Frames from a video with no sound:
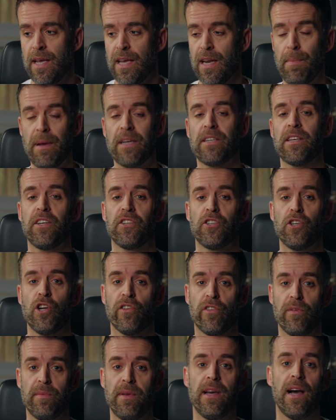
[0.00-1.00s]
In the best case
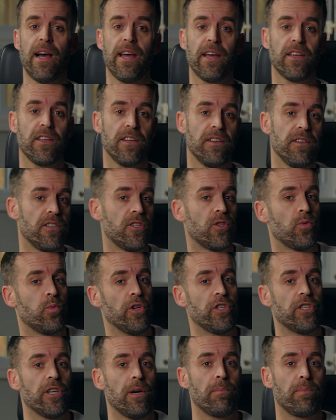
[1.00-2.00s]
scenario for me, I can
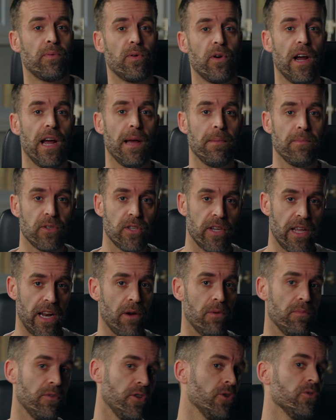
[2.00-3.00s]
switch up primes and
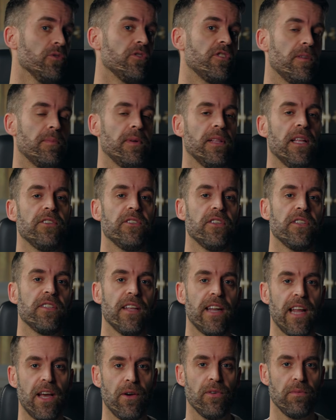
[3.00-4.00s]
I would use cinema lenses
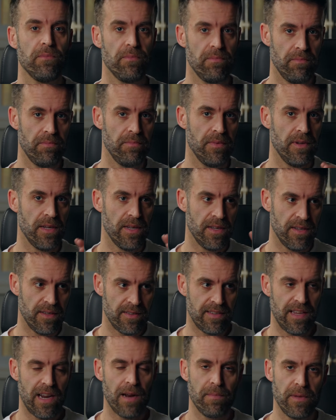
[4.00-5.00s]
and I would
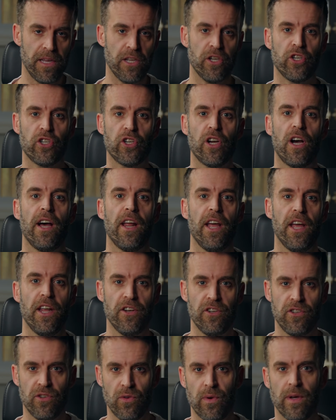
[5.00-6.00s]
set up each shot
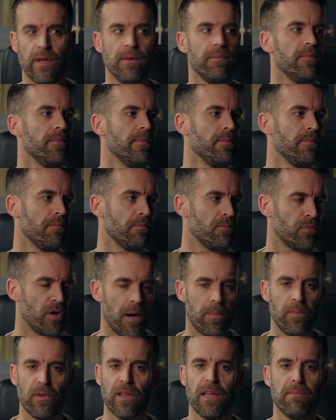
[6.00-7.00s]
and do it
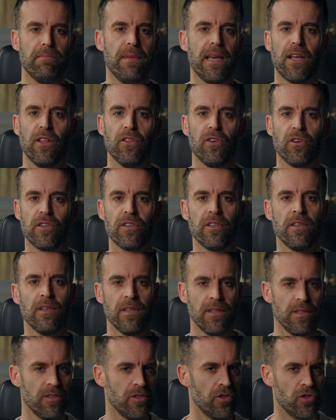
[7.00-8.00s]
properly and make it look
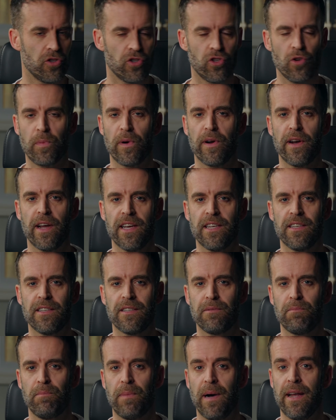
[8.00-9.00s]
super
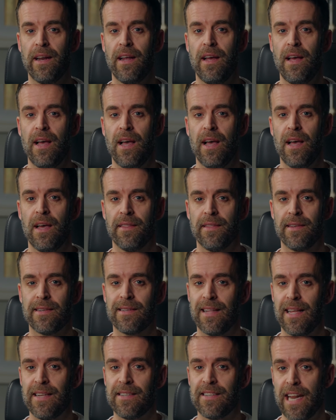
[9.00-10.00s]
nice. But
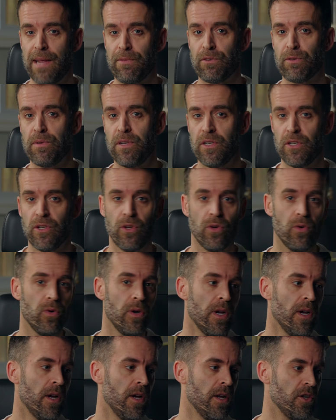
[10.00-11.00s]
this lens enables me to
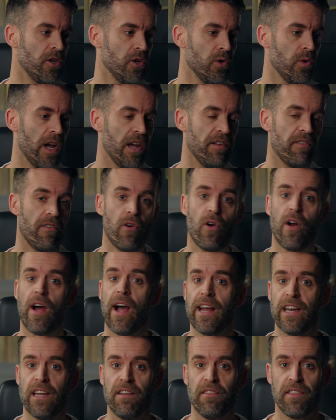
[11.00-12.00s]
do a
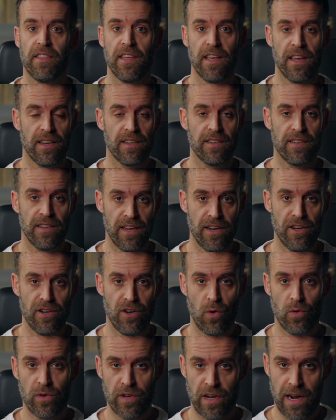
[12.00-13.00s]
variety of things in
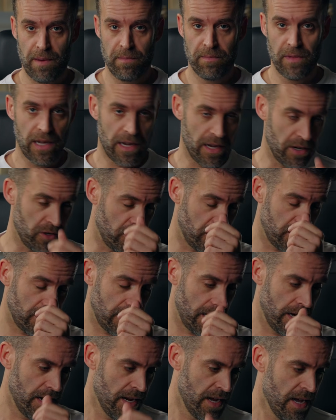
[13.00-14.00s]
no time, like I just
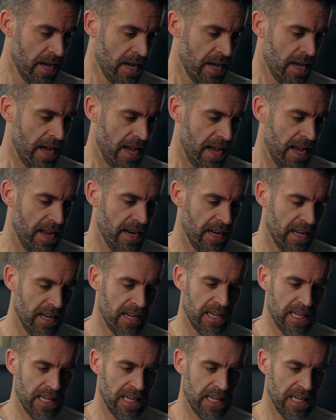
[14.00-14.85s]
said. And